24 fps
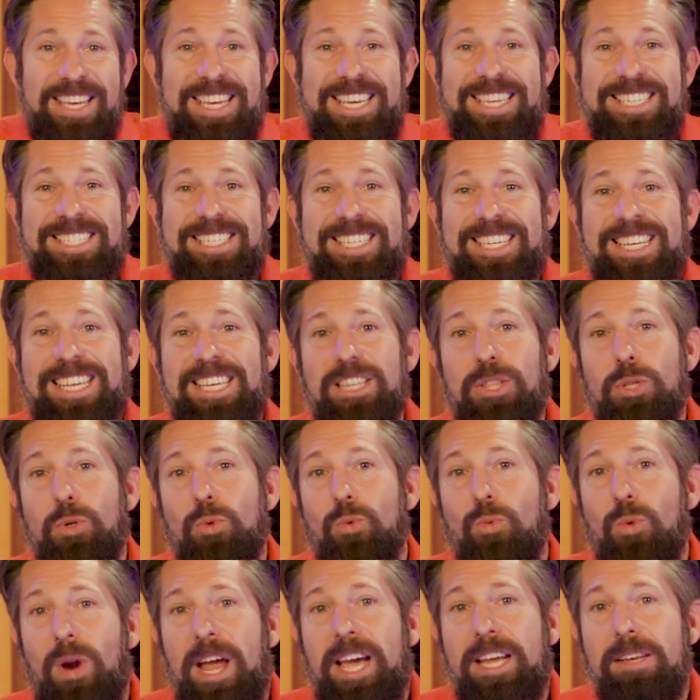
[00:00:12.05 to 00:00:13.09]
is to get the
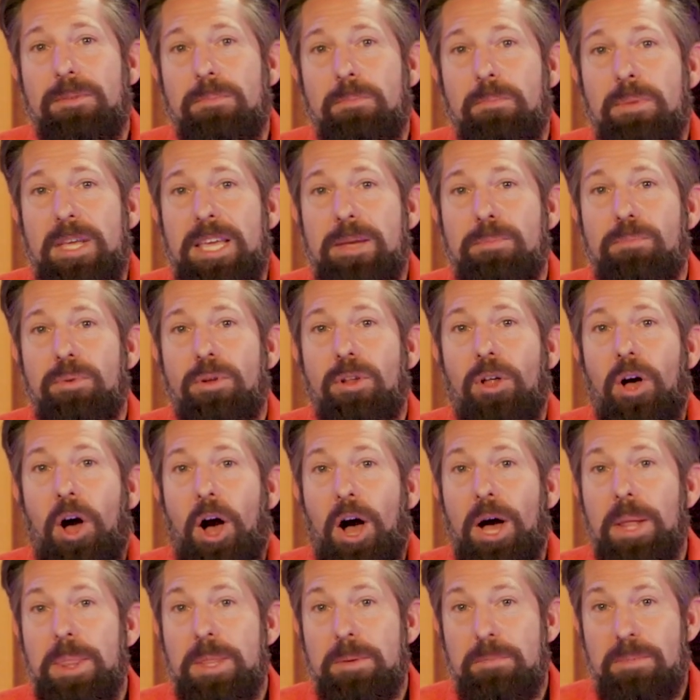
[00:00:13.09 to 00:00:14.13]
right people
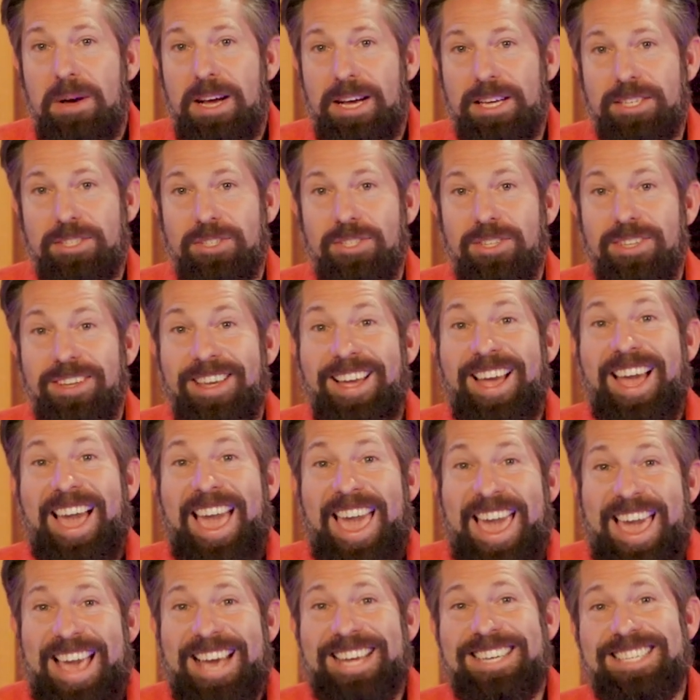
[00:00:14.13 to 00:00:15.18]
on the bus
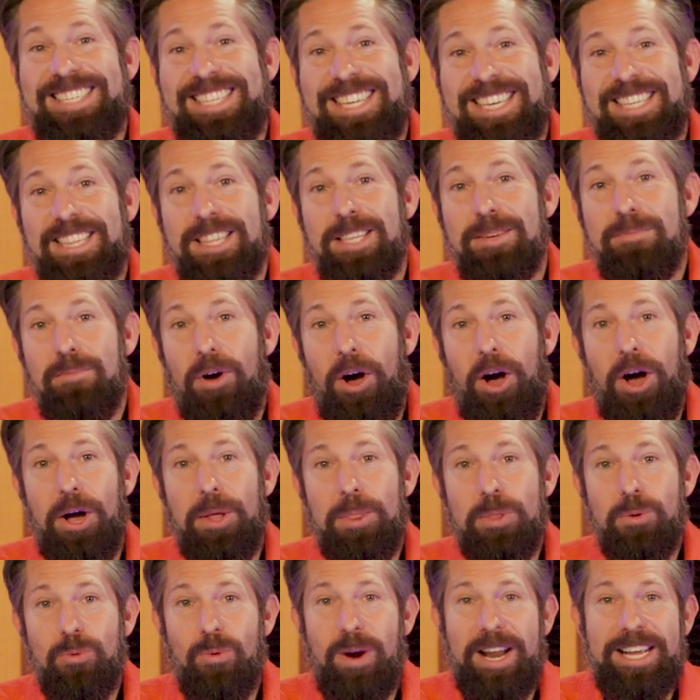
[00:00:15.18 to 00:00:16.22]
and get them
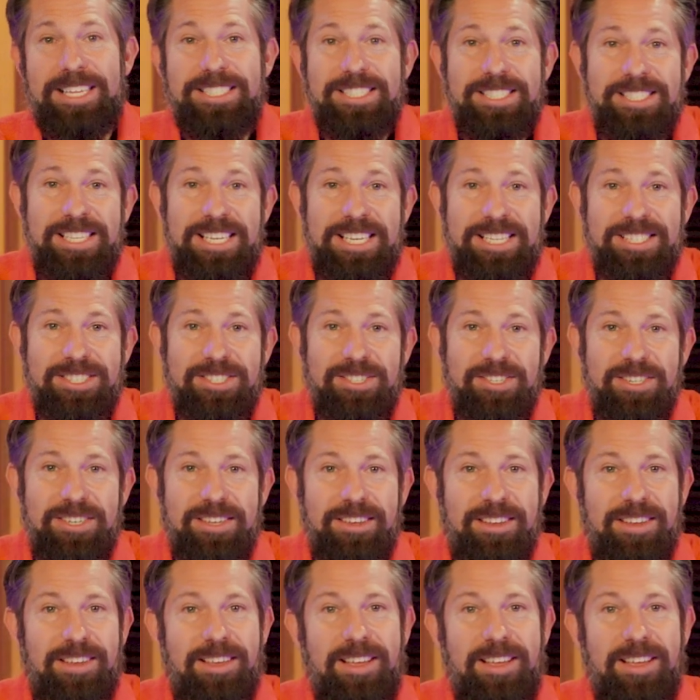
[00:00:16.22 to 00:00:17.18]
on the right seats.